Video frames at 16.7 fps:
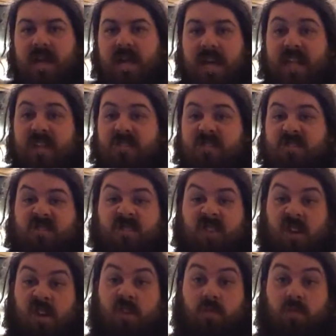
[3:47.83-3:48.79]
it's,
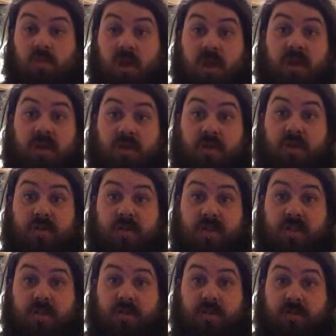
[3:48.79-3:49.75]
I don't use it
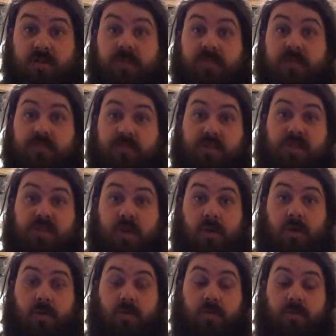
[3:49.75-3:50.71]
as often,
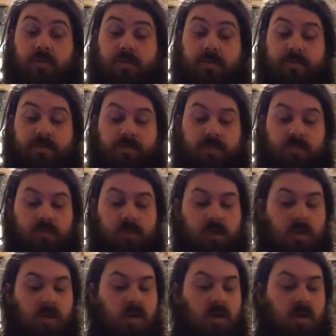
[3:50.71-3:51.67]
so
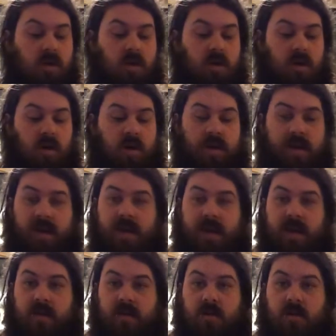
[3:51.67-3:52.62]

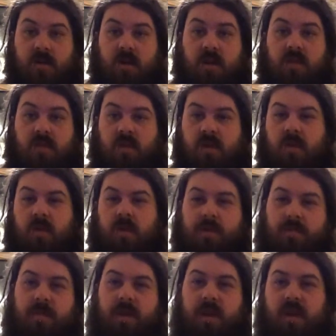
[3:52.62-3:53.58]
I'll
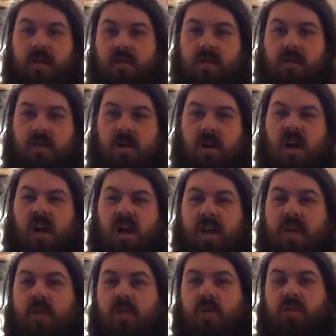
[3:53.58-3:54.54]
be,
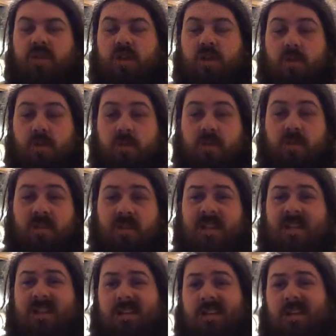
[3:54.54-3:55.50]
and also
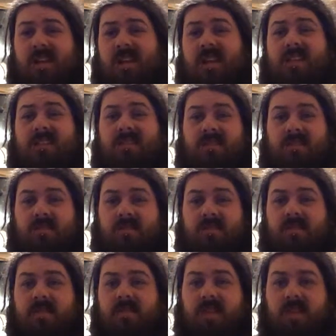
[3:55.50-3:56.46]
it's
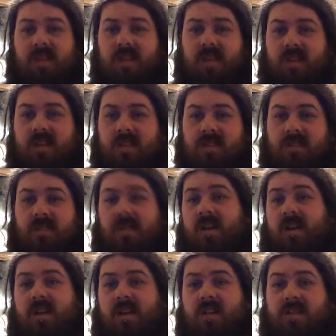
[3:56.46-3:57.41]

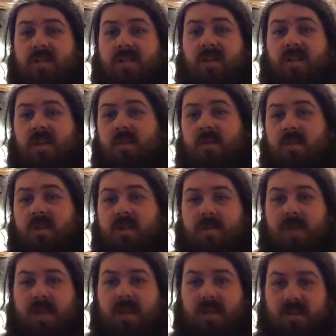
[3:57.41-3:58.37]
a fucking rare
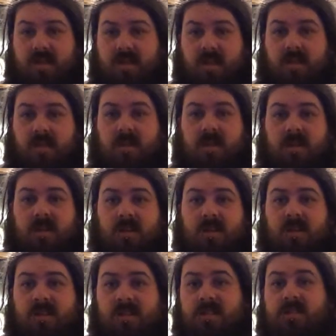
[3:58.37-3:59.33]
bass now.
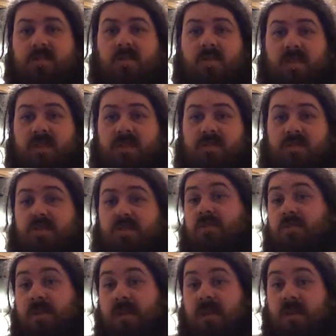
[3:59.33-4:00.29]
There's not
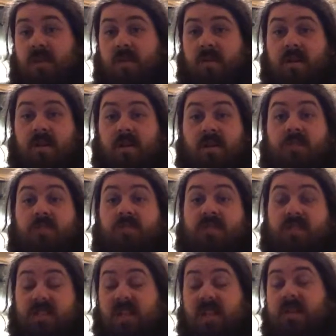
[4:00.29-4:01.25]
many going around. I don't
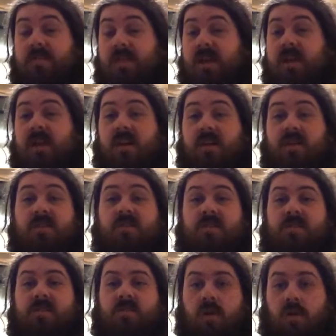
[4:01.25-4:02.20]
see many
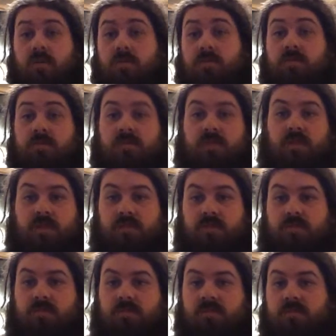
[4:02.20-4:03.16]
others on the
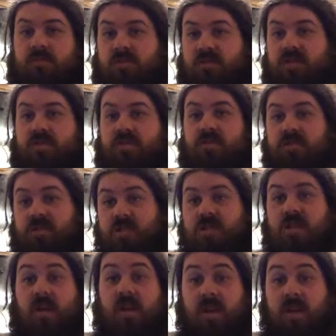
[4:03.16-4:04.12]

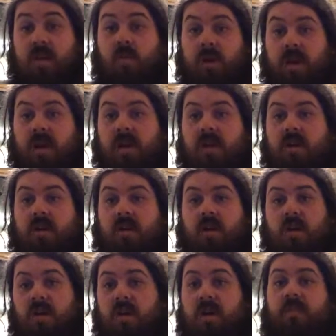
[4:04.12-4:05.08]
circuit where
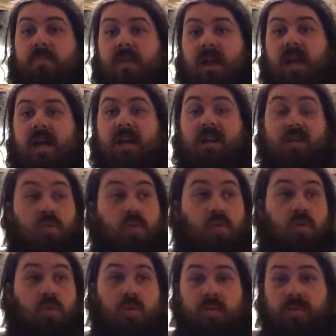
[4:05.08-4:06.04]
I've played,
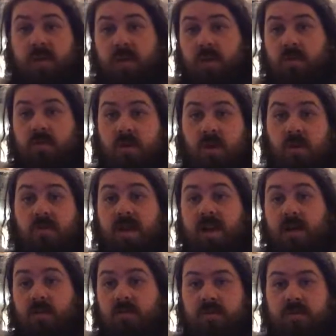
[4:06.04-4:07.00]
or
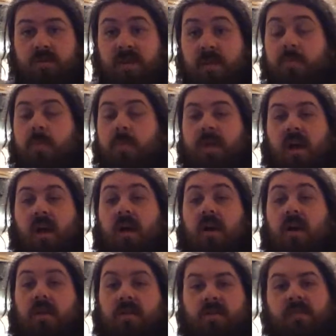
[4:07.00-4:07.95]
around. There probably
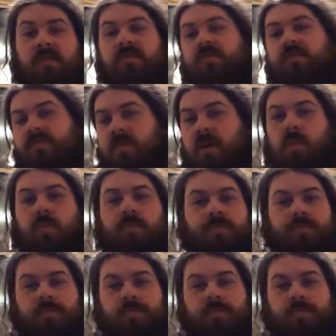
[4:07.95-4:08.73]
are, but